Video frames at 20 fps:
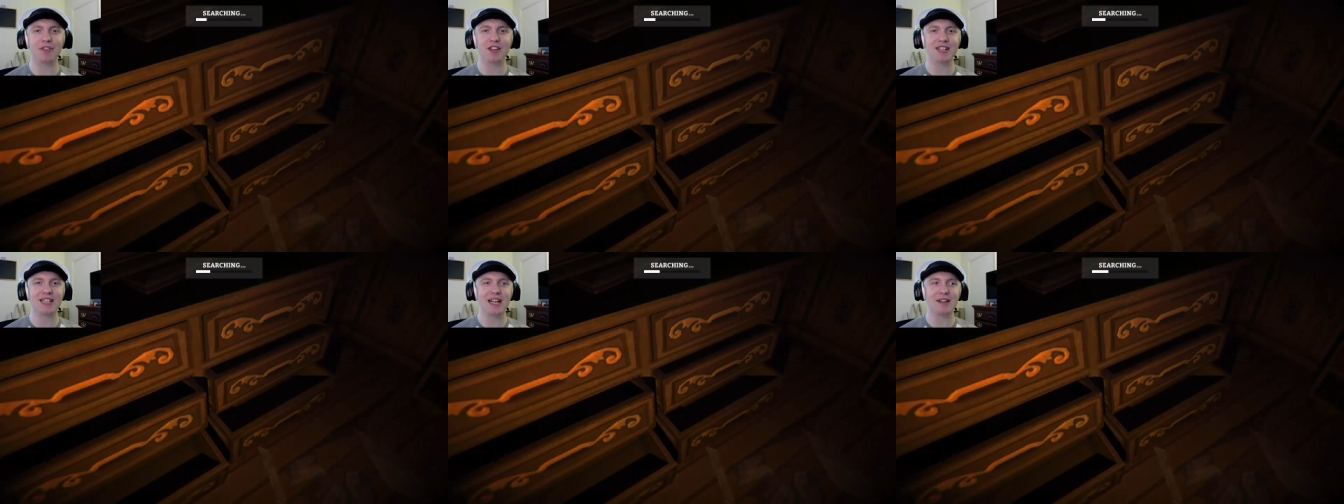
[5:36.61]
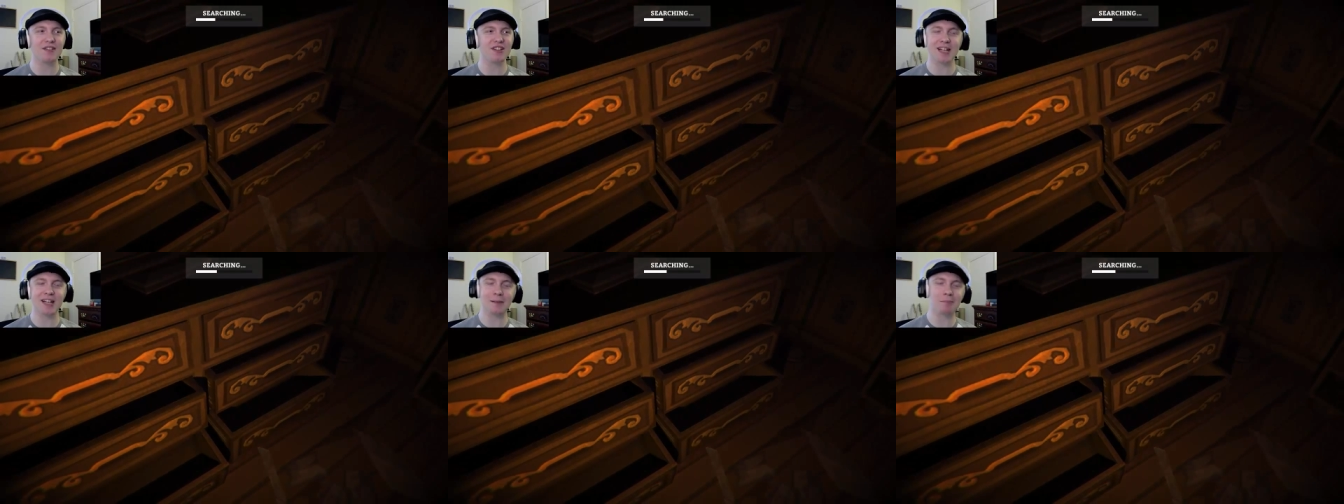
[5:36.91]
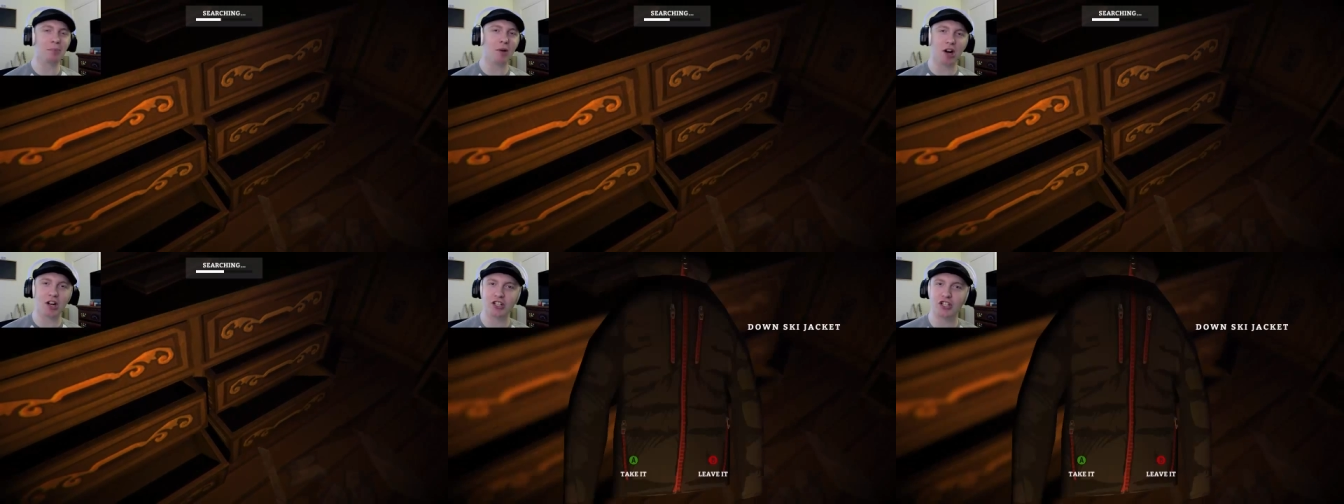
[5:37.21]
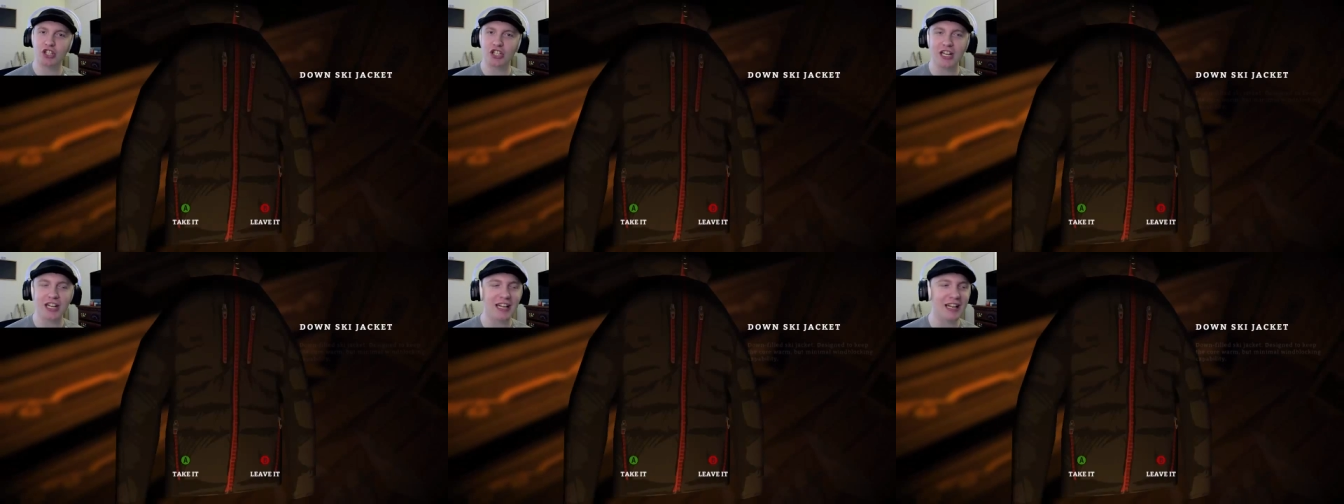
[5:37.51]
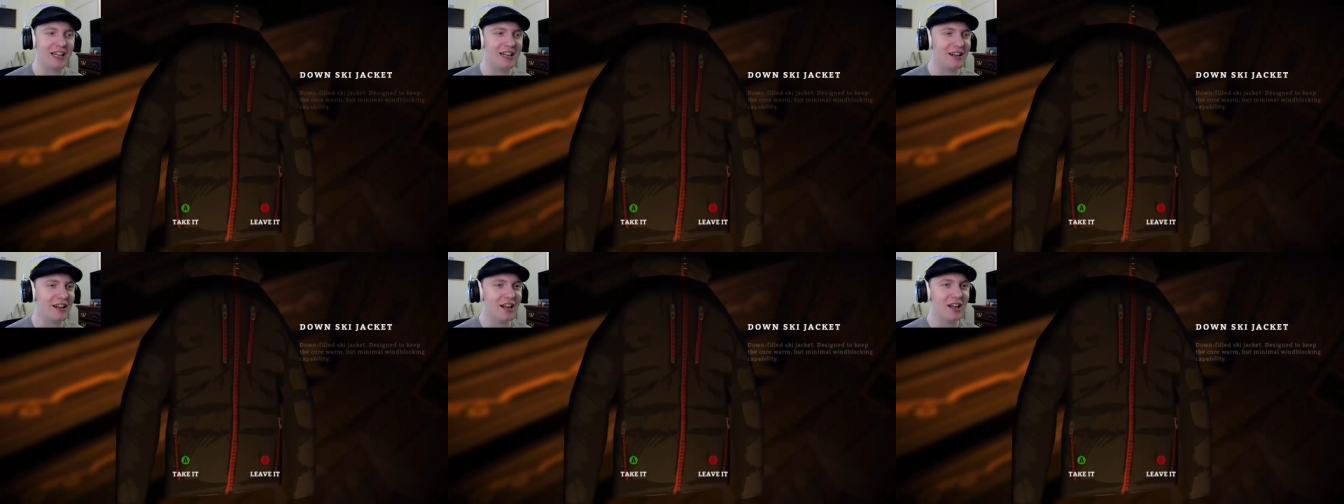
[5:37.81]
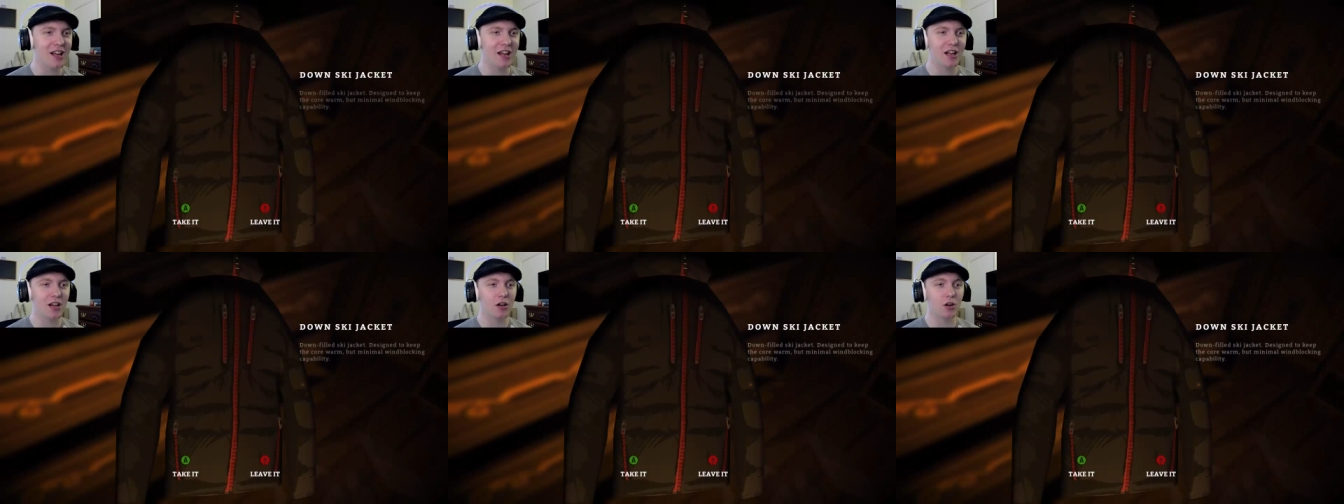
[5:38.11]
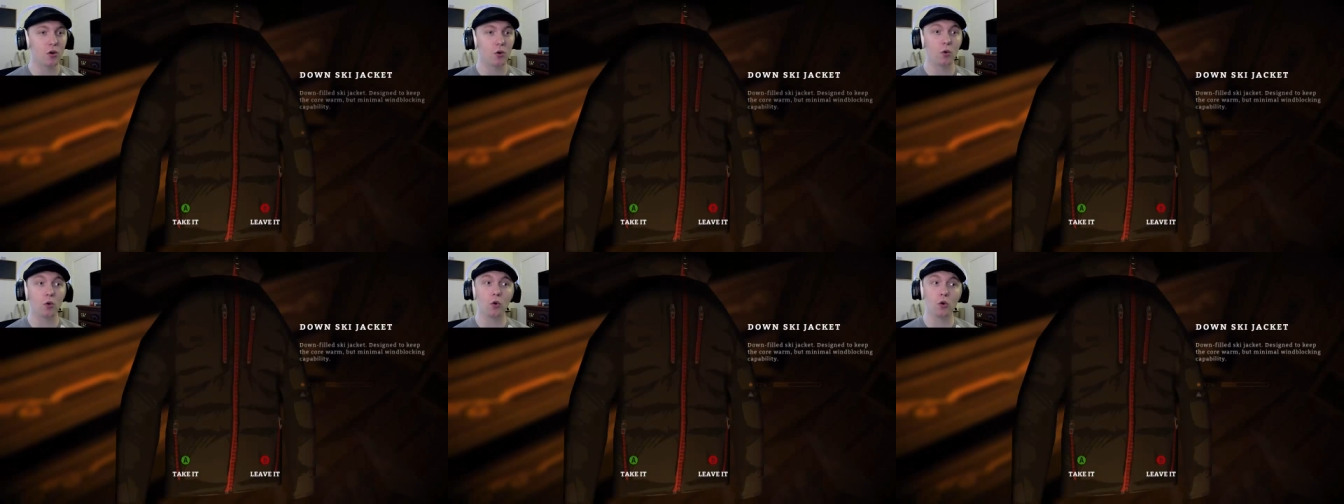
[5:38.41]
the TV's like punched in.
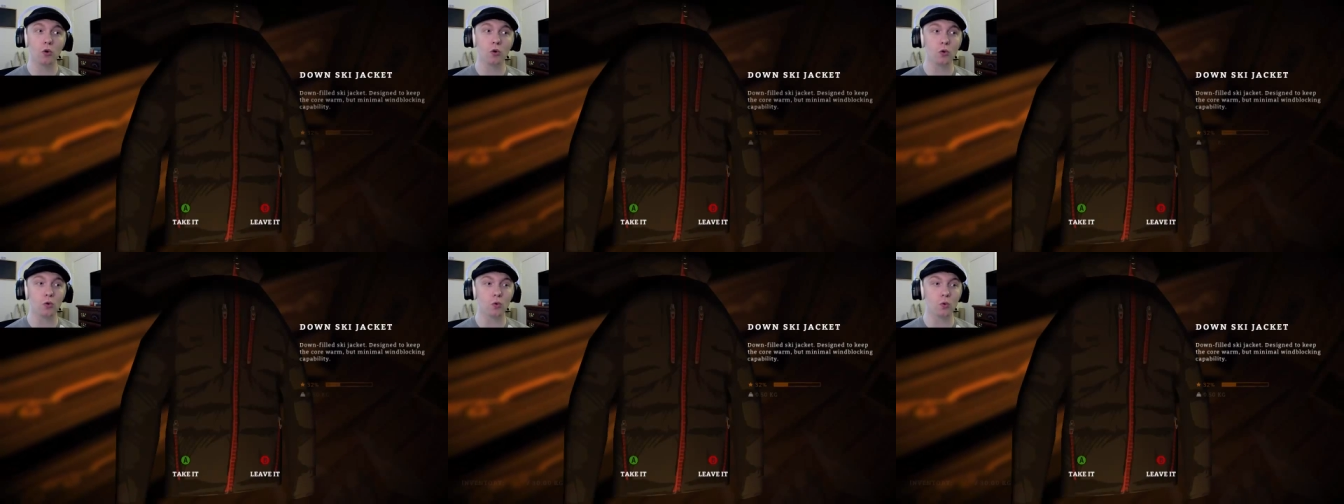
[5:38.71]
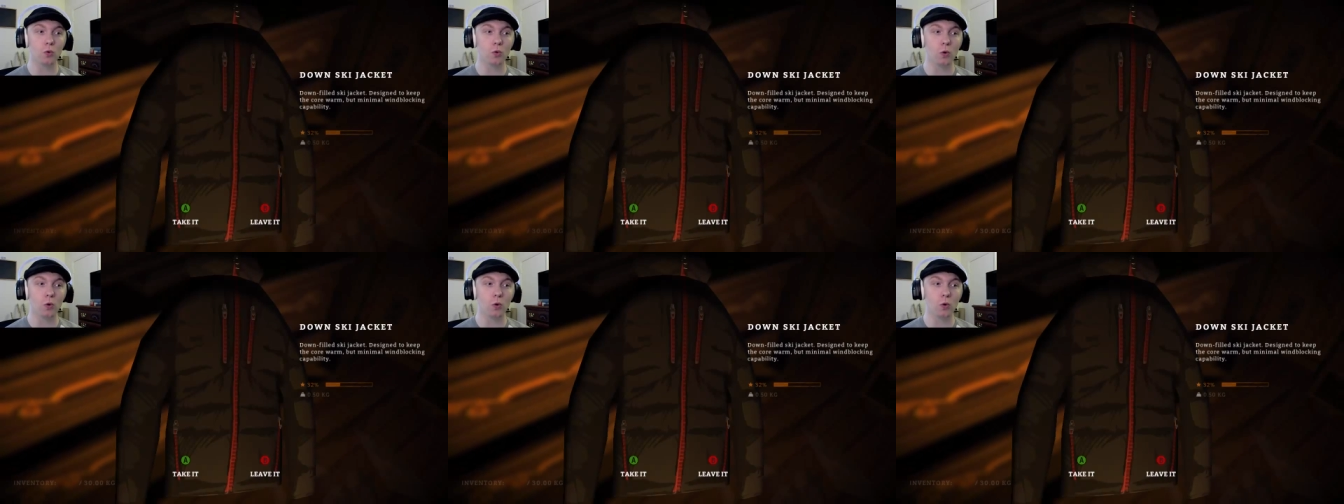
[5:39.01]
Ooh.